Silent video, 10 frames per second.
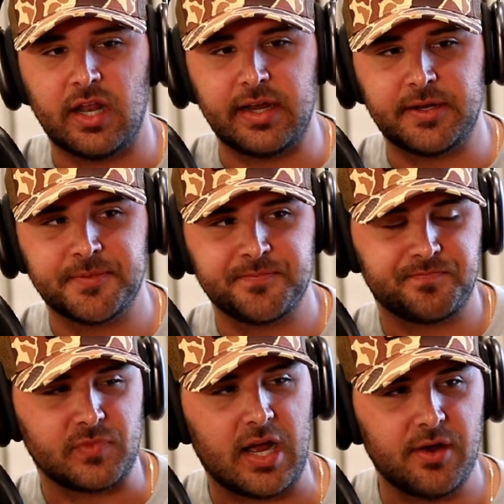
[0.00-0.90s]
like
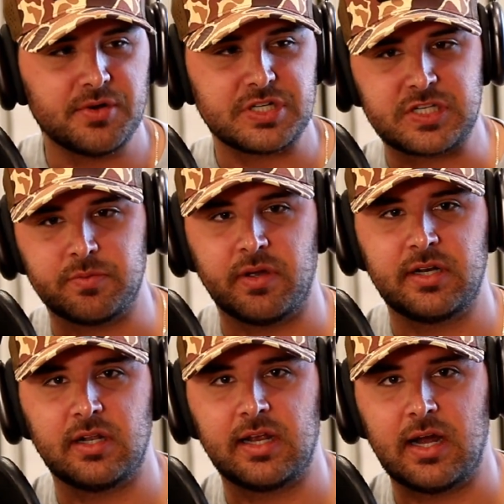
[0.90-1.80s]
I always
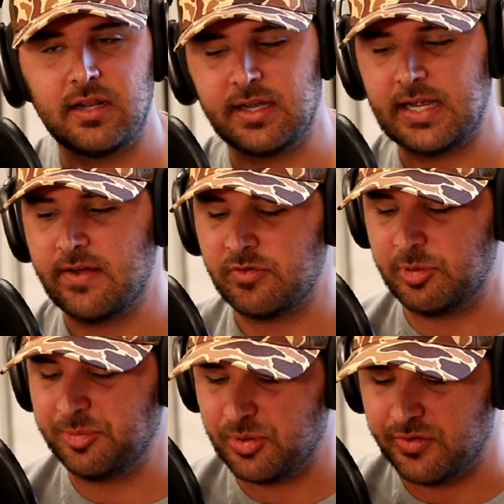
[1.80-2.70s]
explain it, like I like having
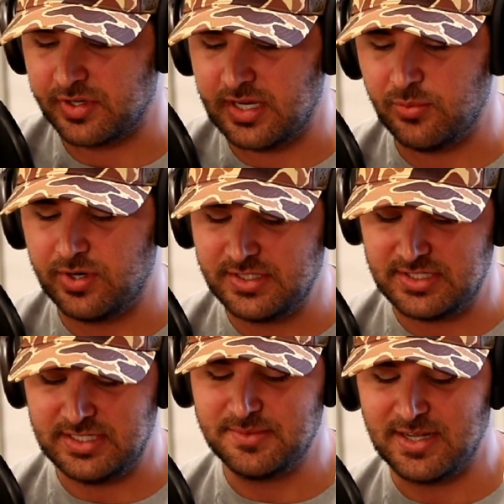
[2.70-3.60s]
people on the Ken White
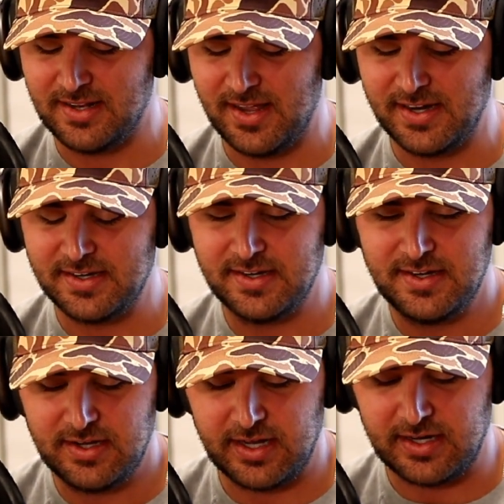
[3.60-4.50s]
team that like
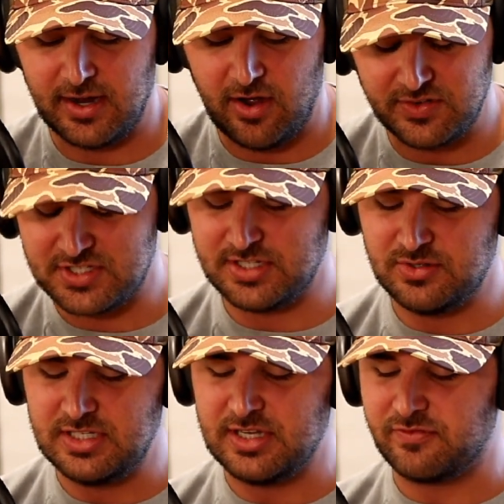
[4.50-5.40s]
obviously
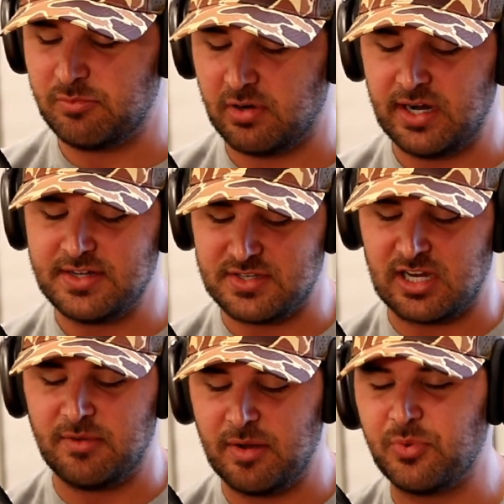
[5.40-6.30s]
you need different brains
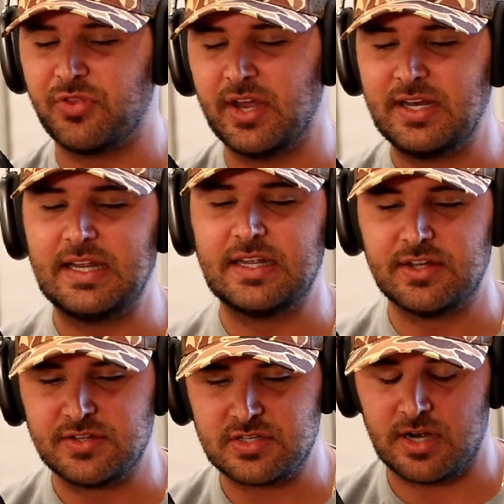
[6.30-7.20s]
to come up with
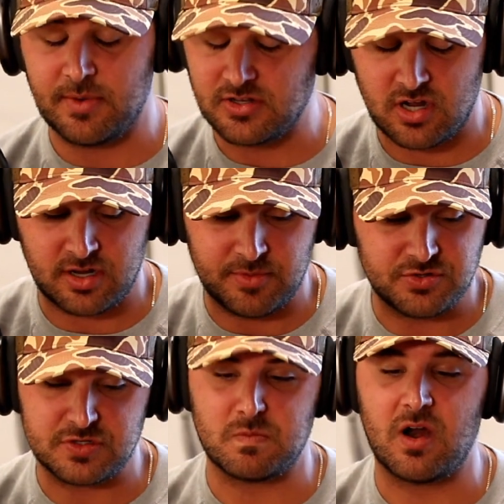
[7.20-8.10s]
ideas. And I'm not talking
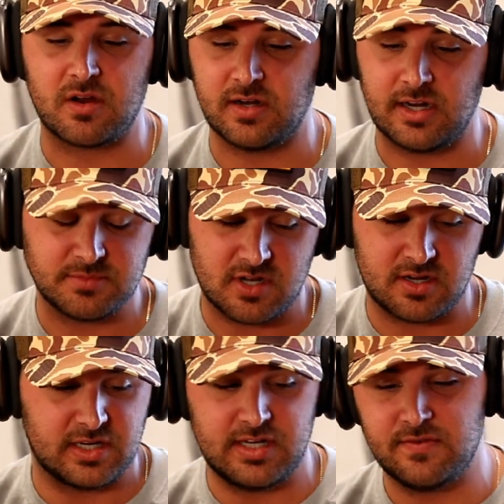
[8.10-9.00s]
about just marketing. I'm
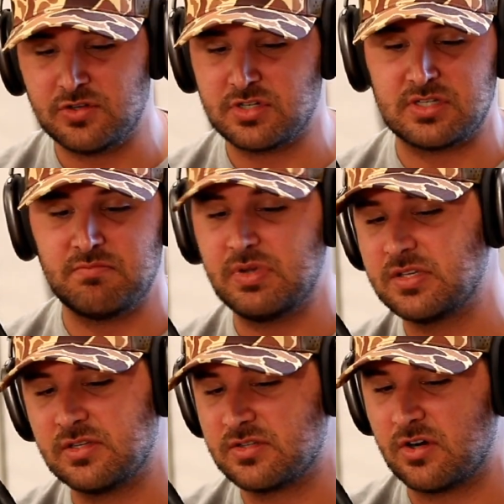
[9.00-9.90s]
talking even just in
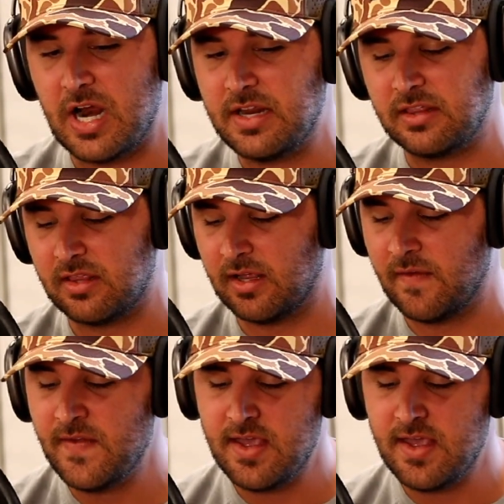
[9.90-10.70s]
business or anything.